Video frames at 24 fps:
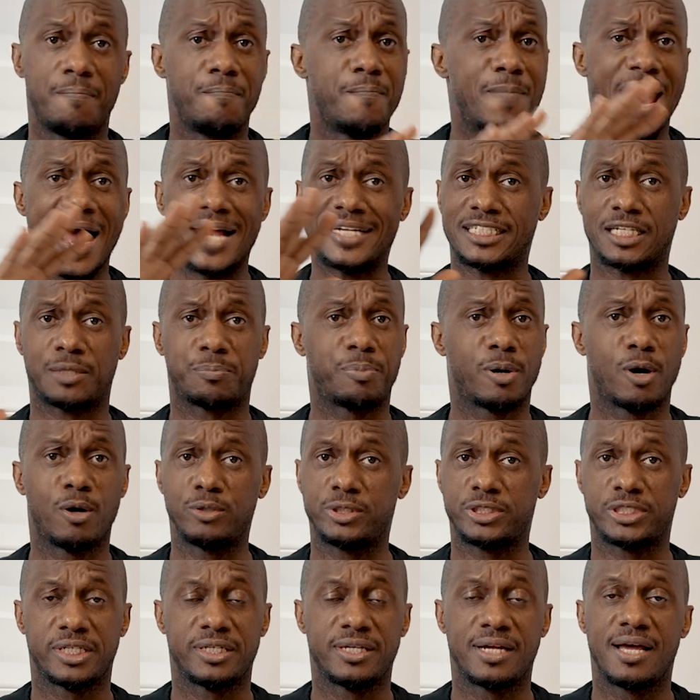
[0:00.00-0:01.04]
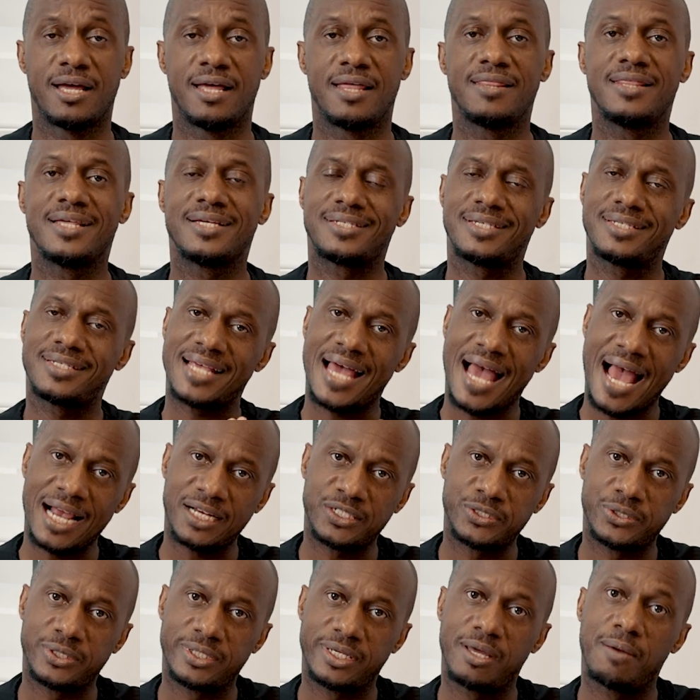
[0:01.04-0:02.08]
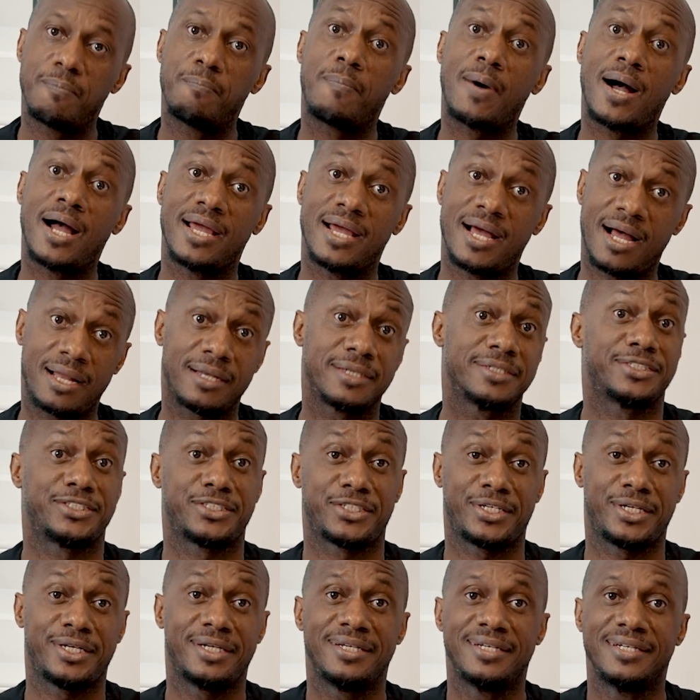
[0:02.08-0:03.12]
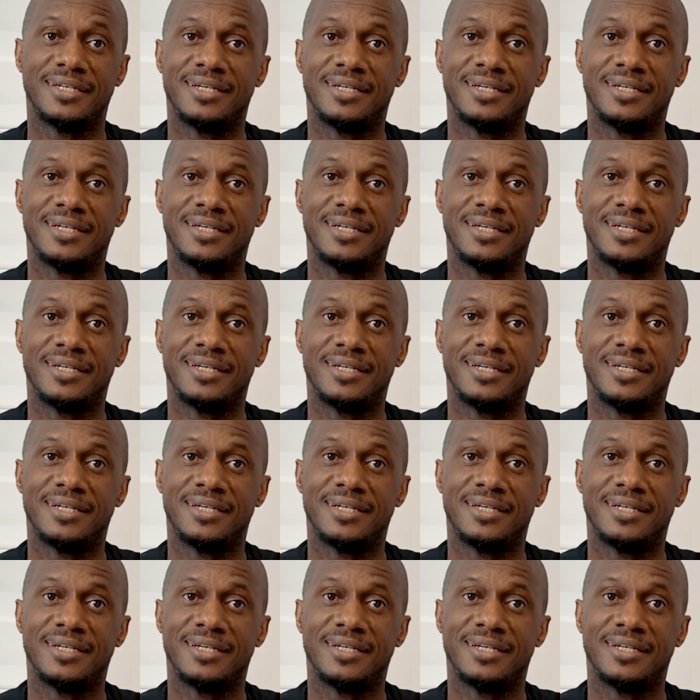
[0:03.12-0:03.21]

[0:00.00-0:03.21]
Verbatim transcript: magic potion. This is actually biology.